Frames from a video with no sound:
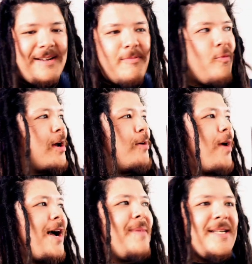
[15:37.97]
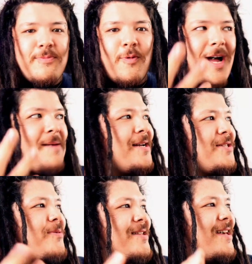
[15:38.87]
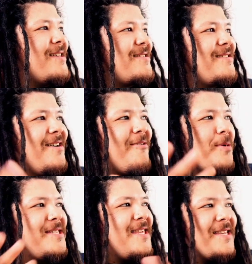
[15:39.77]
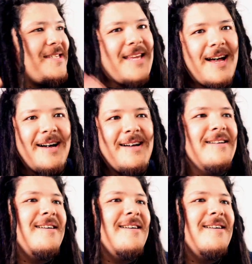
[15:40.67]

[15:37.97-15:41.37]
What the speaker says: Why am I doing this? What's this? Huh?